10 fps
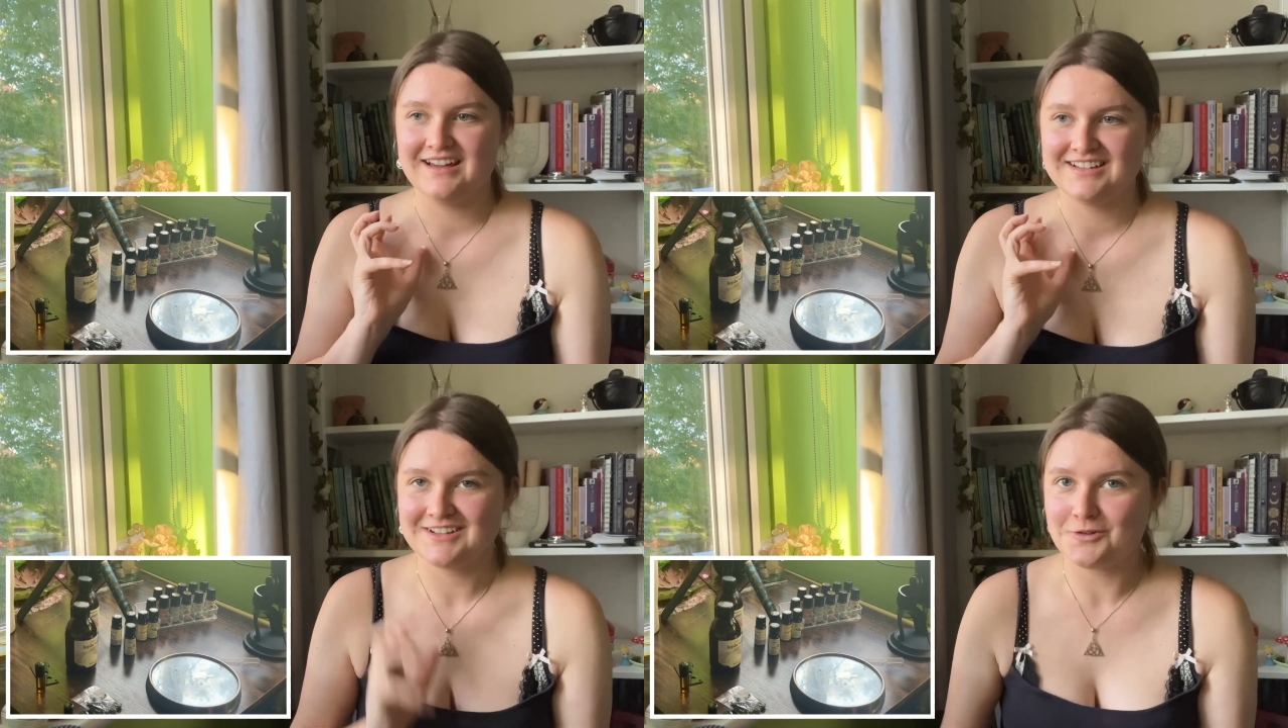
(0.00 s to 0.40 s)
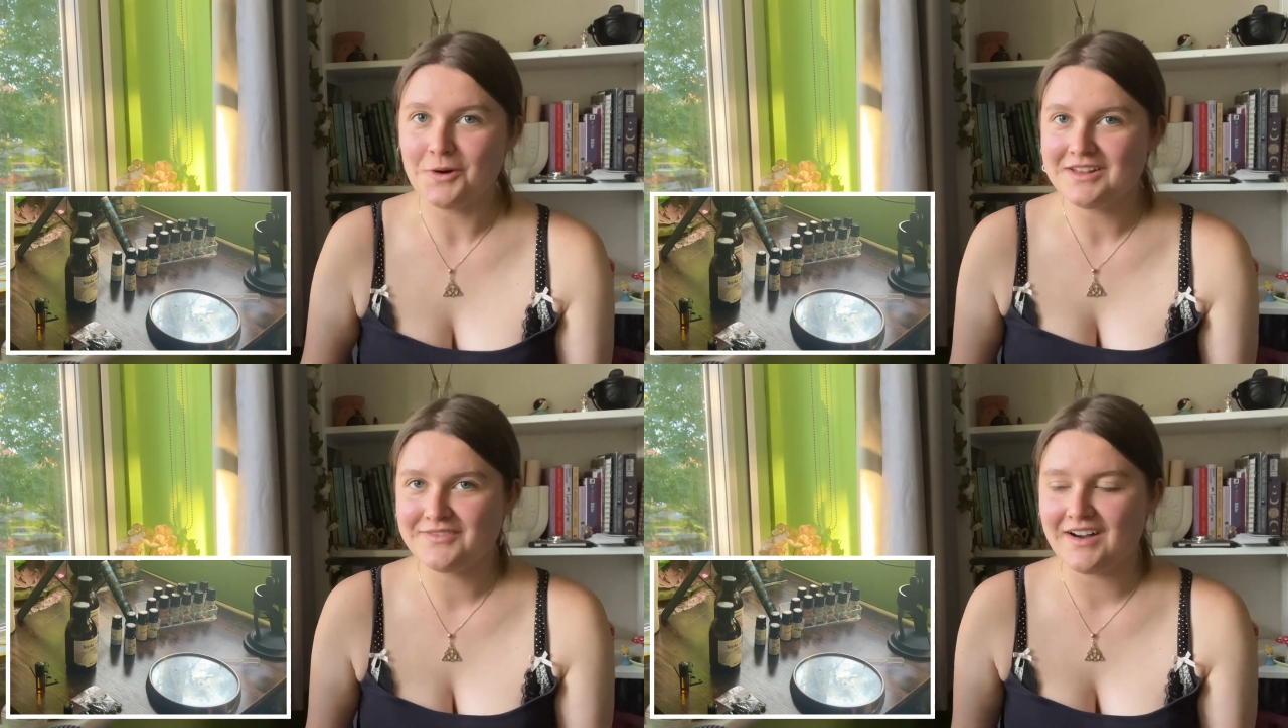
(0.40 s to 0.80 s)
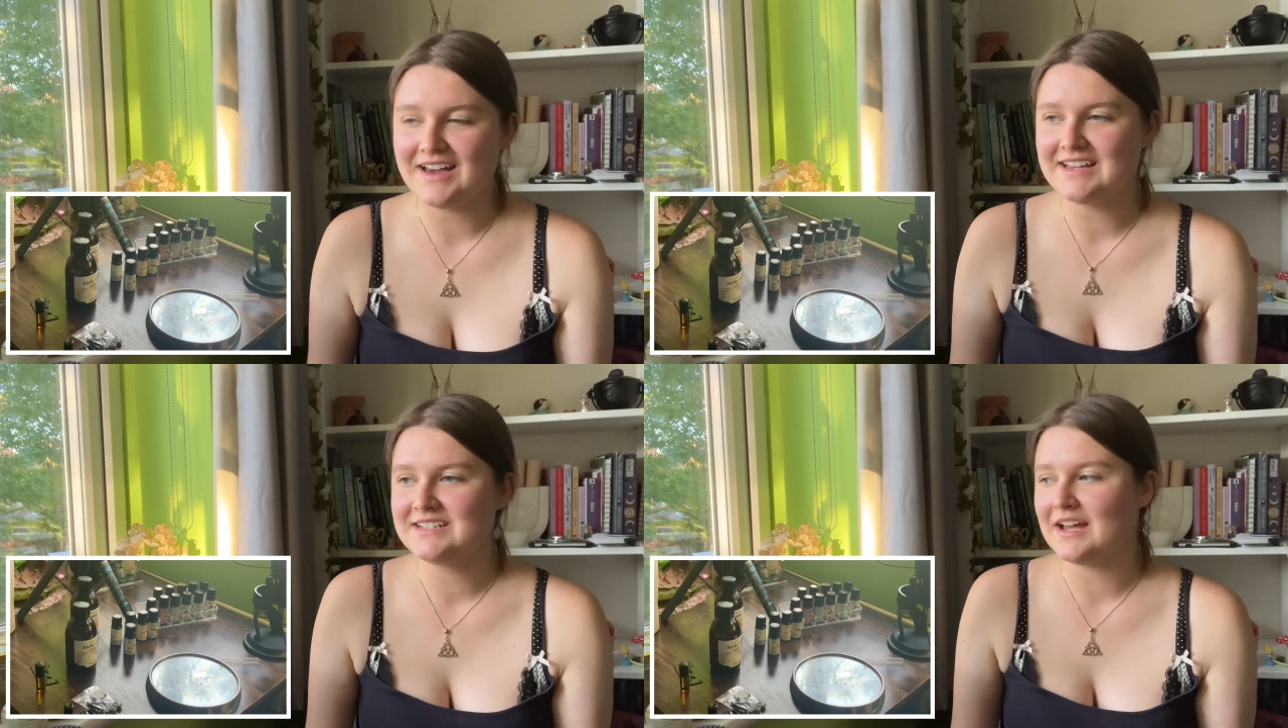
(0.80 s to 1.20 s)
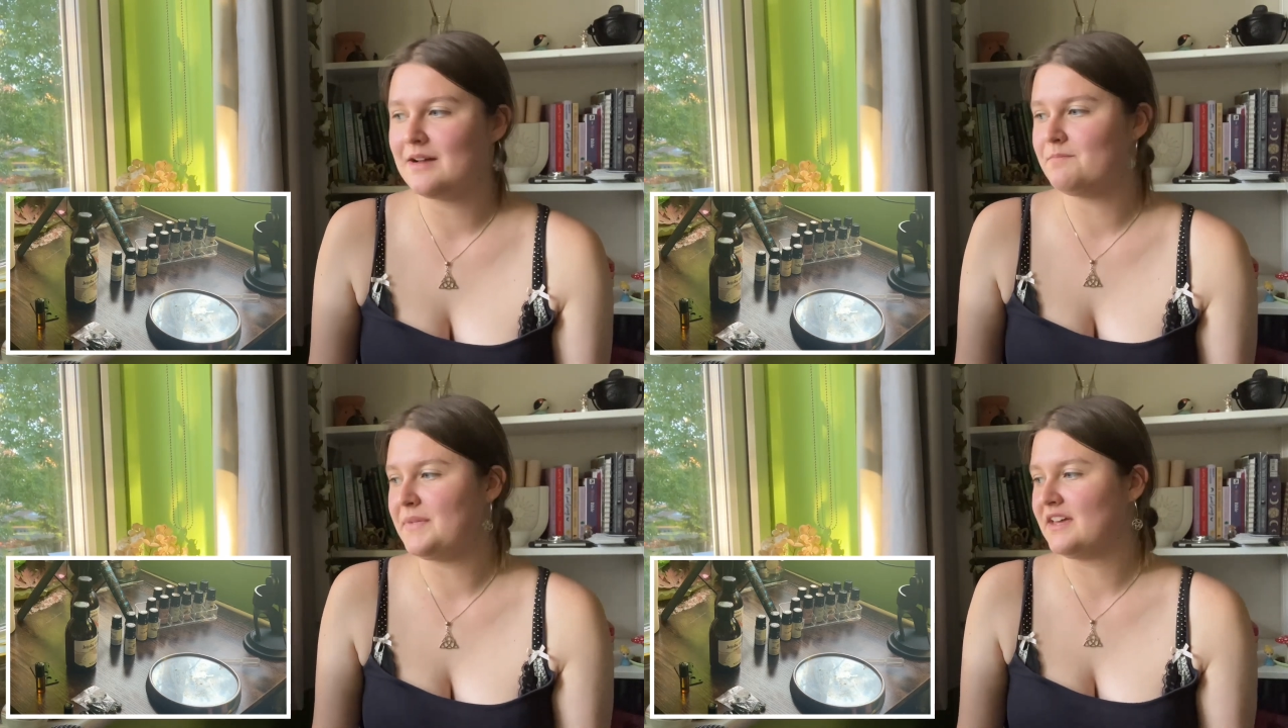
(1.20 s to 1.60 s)
qualified,
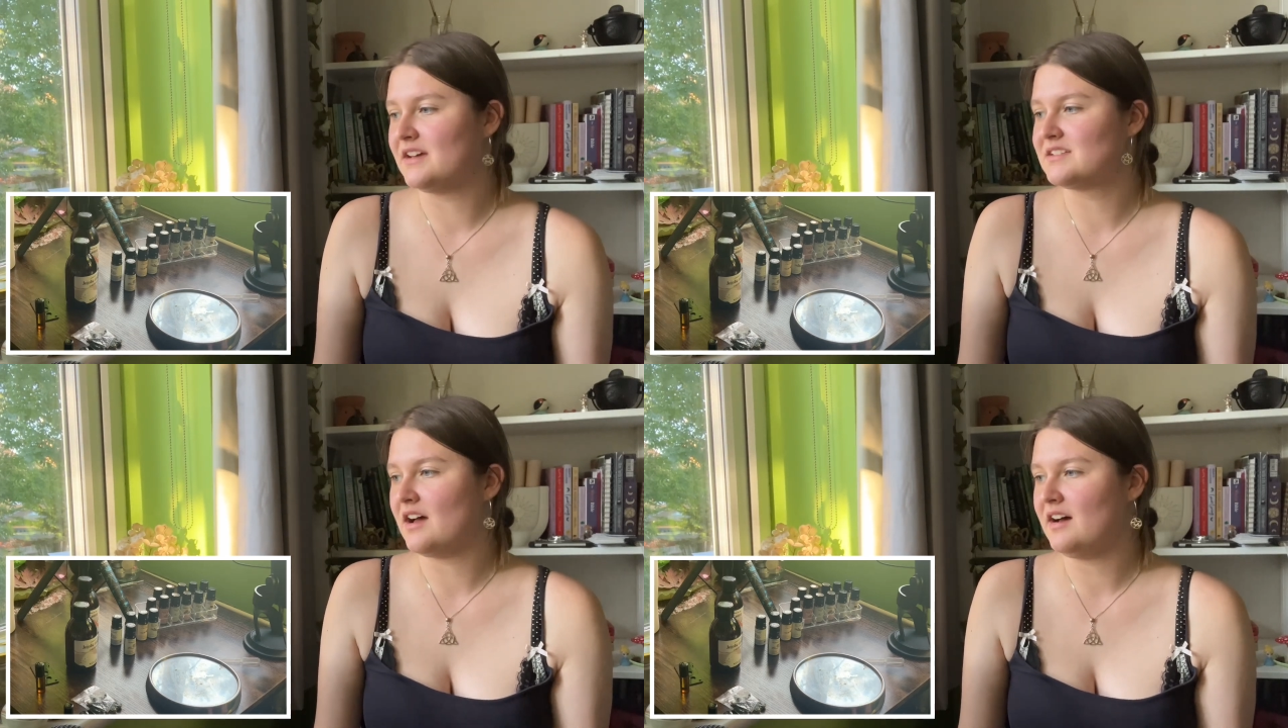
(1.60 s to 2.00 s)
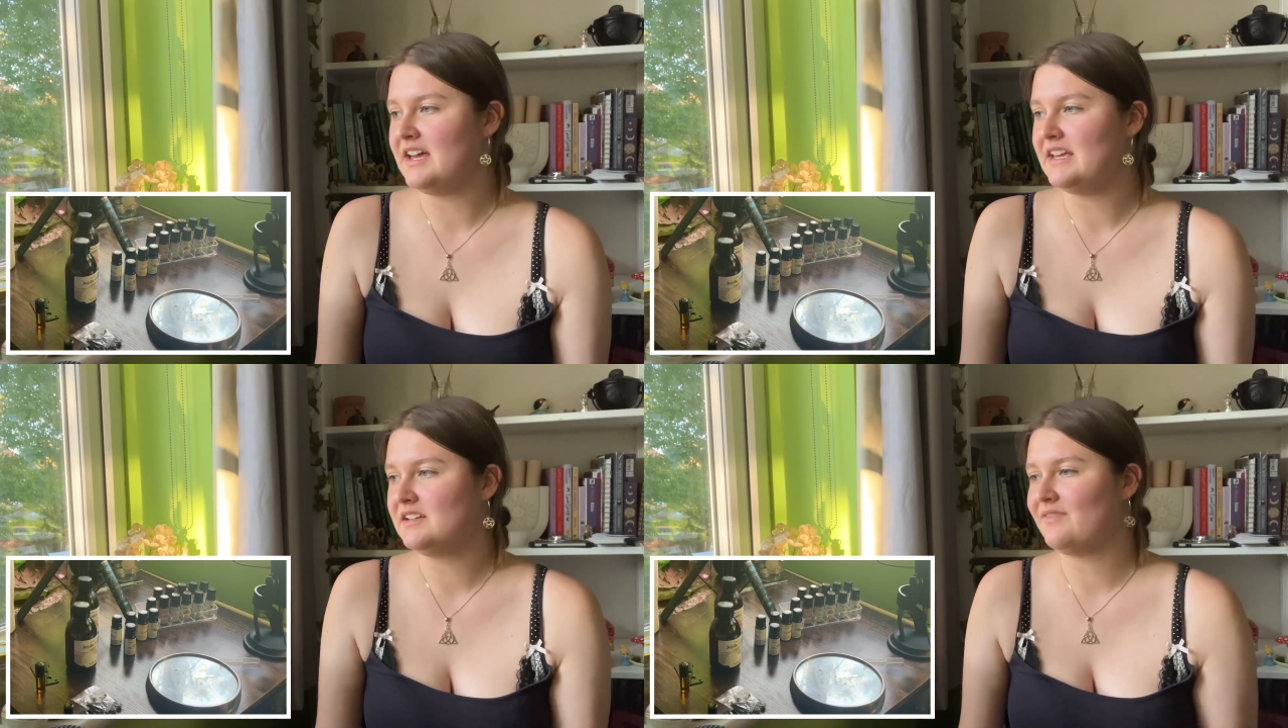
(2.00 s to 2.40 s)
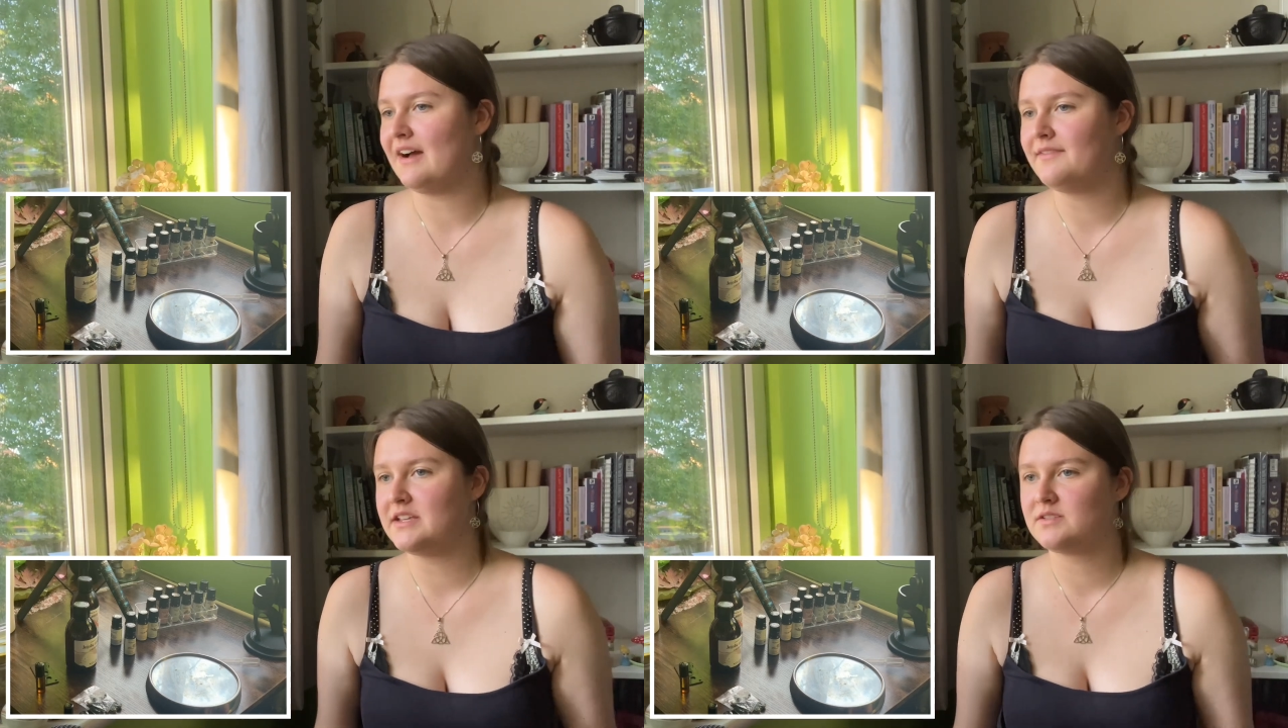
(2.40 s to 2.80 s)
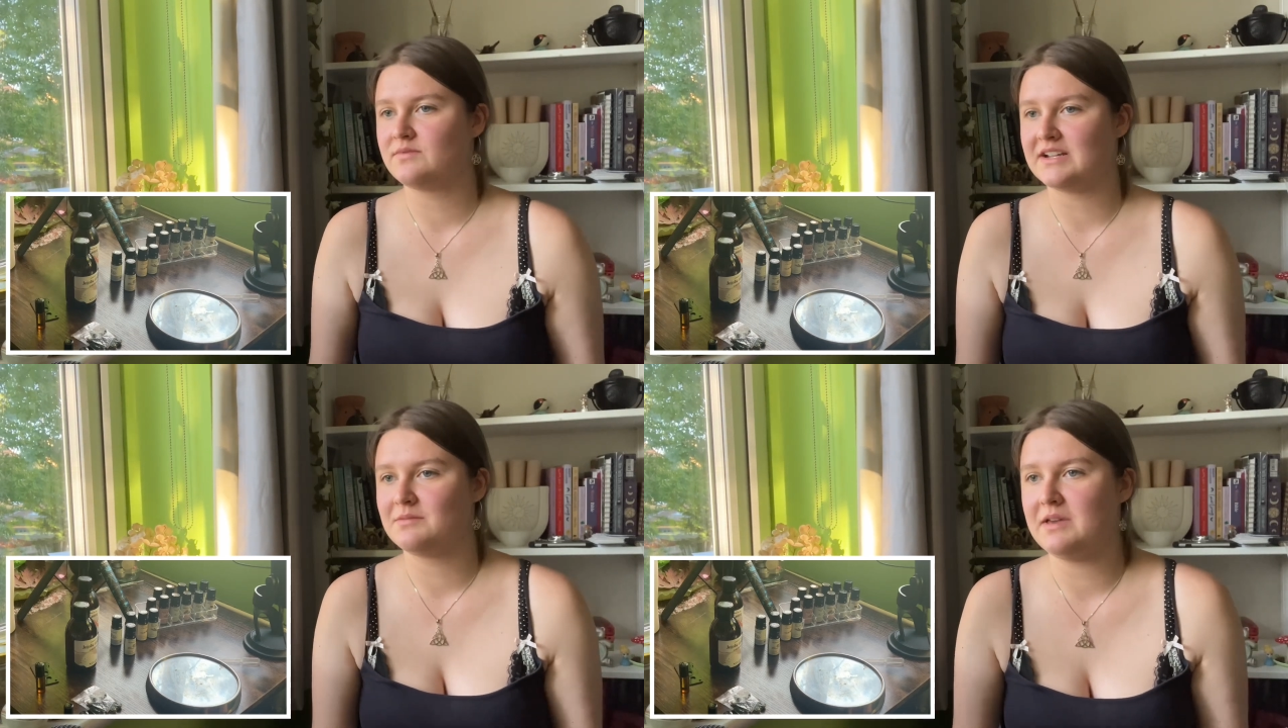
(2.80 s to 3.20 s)
because I found this
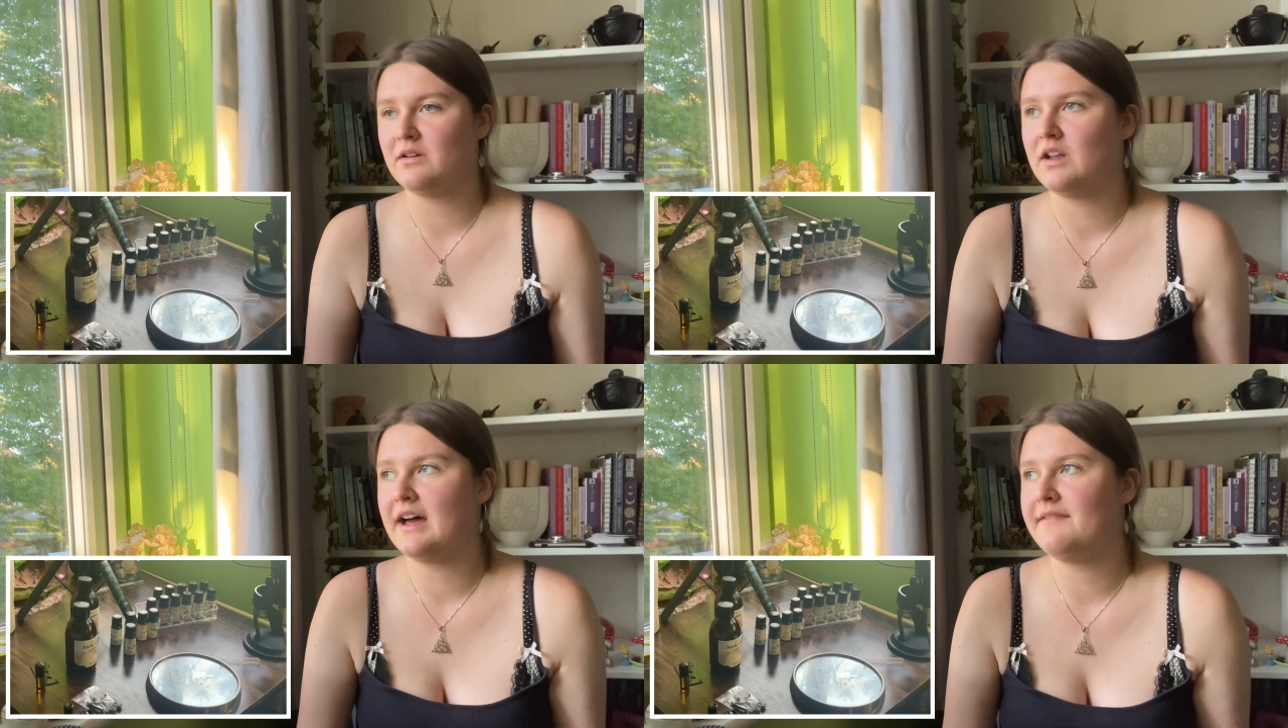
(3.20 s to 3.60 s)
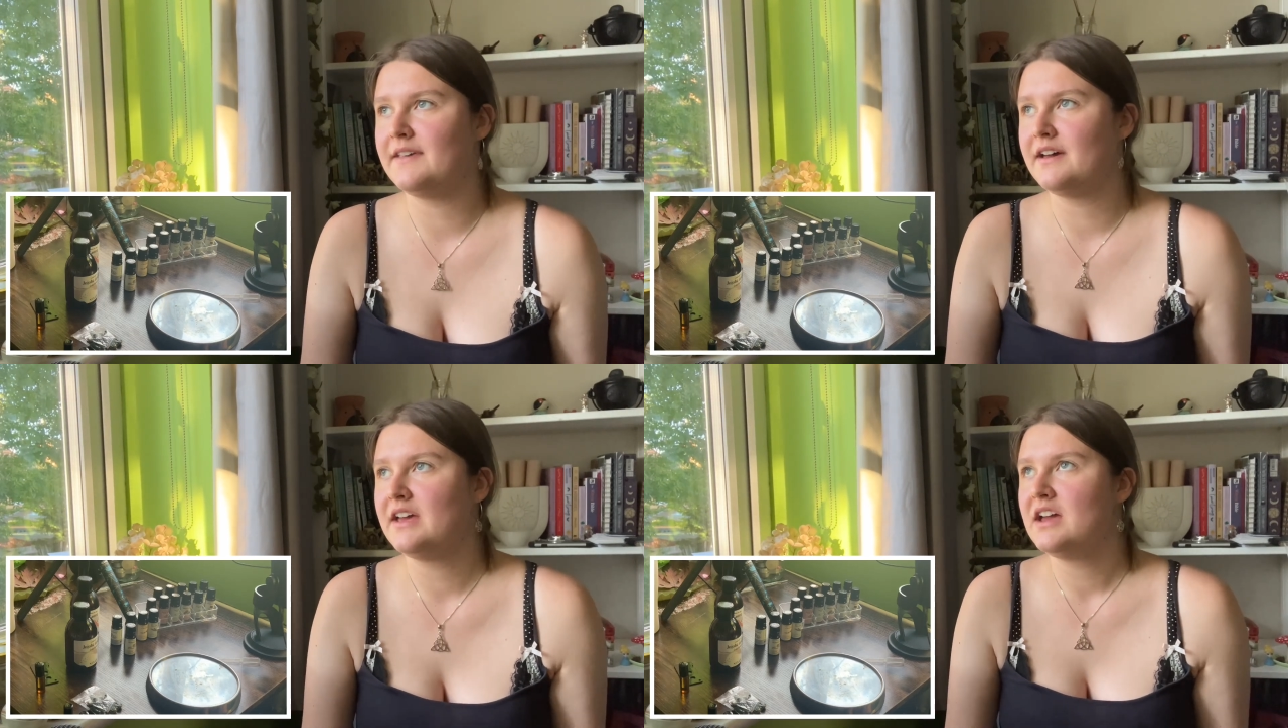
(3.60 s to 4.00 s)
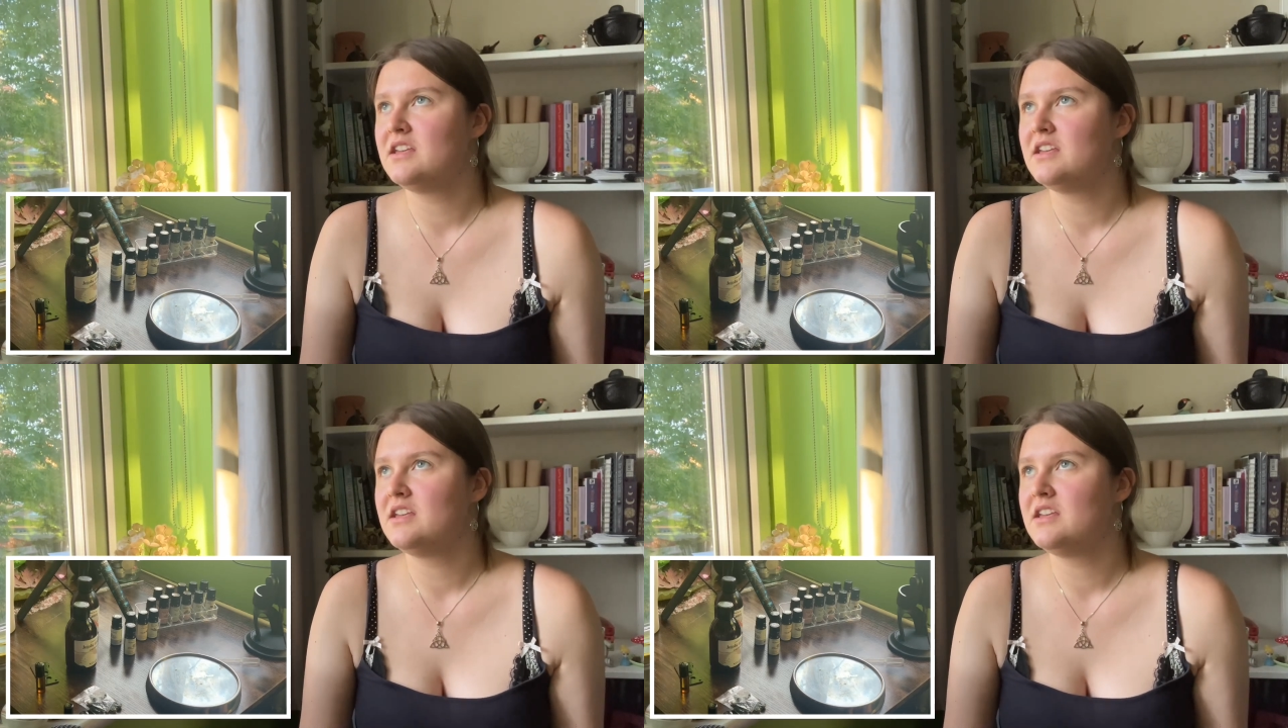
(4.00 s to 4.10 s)
recipe online that